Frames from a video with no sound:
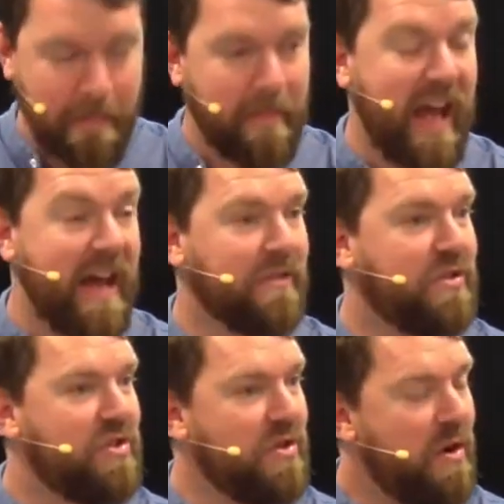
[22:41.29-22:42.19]
Our
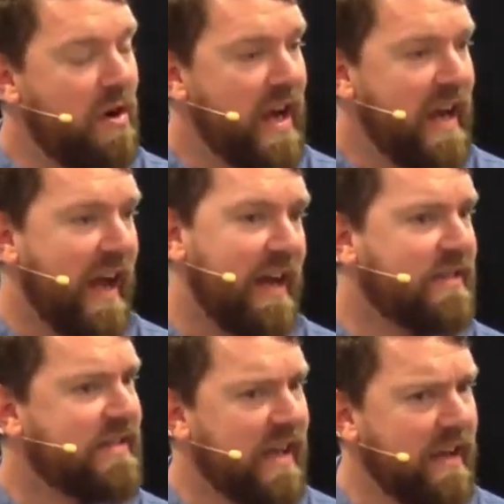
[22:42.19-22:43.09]
joy, our
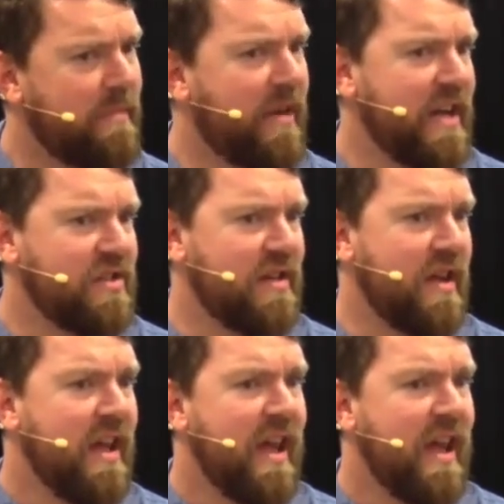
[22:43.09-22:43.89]
celebration,